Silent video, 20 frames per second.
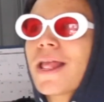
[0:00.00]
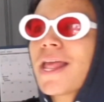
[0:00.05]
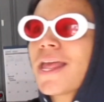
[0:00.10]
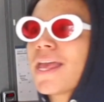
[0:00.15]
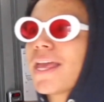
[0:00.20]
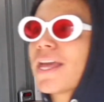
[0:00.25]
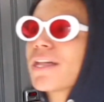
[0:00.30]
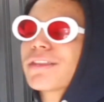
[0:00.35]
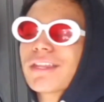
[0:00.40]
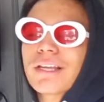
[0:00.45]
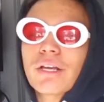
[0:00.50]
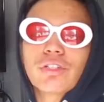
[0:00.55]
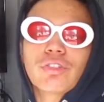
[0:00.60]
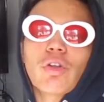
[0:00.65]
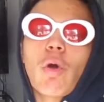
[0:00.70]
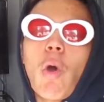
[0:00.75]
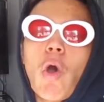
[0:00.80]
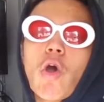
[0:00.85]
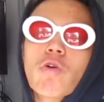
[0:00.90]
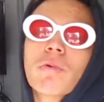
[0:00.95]
it's like
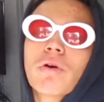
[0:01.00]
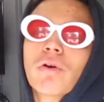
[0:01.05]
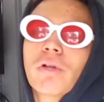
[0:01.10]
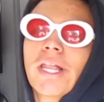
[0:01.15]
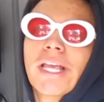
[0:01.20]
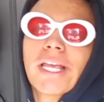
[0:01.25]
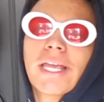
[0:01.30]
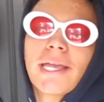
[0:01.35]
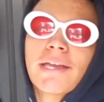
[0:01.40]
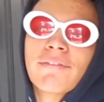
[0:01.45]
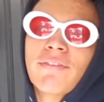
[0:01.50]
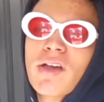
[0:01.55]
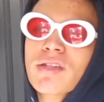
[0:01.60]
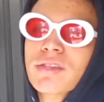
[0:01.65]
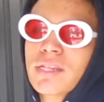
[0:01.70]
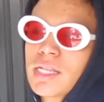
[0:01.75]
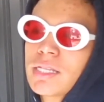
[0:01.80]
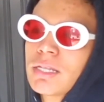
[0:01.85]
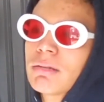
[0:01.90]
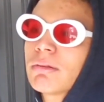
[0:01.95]
no homo. Like, if I
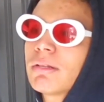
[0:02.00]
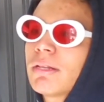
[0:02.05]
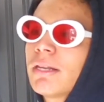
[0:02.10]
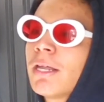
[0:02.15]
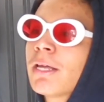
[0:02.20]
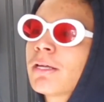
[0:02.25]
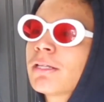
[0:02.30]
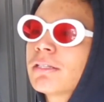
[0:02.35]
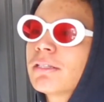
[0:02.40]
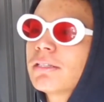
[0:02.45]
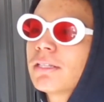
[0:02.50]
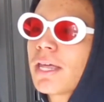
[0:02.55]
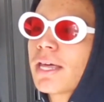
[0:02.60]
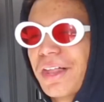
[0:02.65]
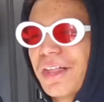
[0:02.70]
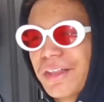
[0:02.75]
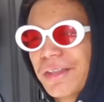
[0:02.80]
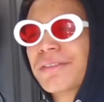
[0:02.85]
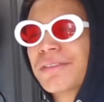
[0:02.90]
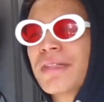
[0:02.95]
say something like
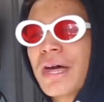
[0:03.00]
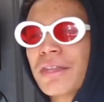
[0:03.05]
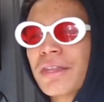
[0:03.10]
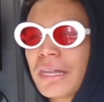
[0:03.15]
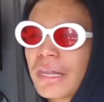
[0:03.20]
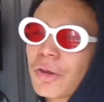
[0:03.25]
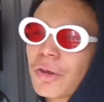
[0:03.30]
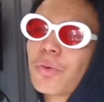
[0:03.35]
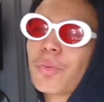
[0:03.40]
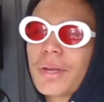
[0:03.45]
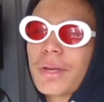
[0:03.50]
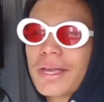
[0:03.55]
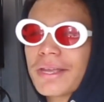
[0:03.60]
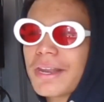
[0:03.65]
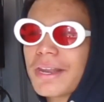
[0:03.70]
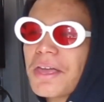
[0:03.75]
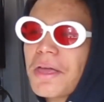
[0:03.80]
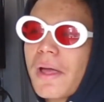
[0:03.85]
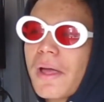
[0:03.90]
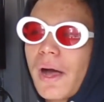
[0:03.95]
sounds a little weird,
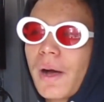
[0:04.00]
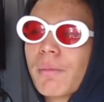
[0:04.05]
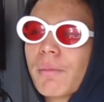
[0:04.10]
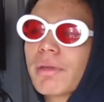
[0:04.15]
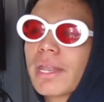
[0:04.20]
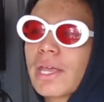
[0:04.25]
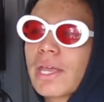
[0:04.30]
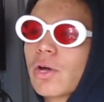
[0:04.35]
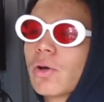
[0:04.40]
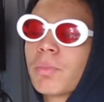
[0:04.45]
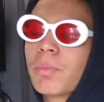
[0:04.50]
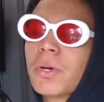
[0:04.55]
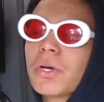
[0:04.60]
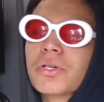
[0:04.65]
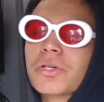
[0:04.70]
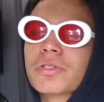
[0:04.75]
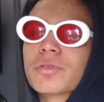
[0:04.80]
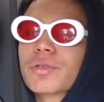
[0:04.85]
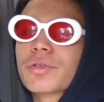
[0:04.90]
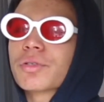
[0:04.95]
I'm like, yo,
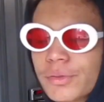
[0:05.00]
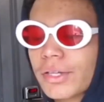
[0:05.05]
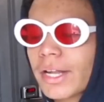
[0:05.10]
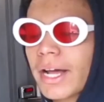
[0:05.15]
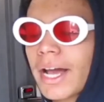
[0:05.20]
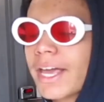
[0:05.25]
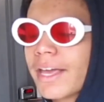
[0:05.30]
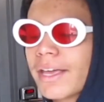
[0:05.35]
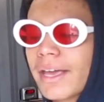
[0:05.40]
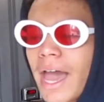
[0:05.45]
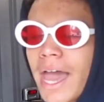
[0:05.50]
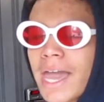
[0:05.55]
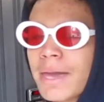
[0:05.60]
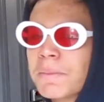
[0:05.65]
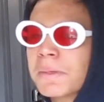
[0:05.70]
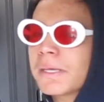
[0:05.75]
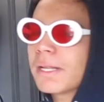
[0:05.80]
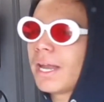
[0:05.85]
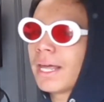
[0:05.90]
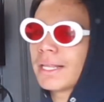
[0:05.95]
pause, bro. I ain't mean it like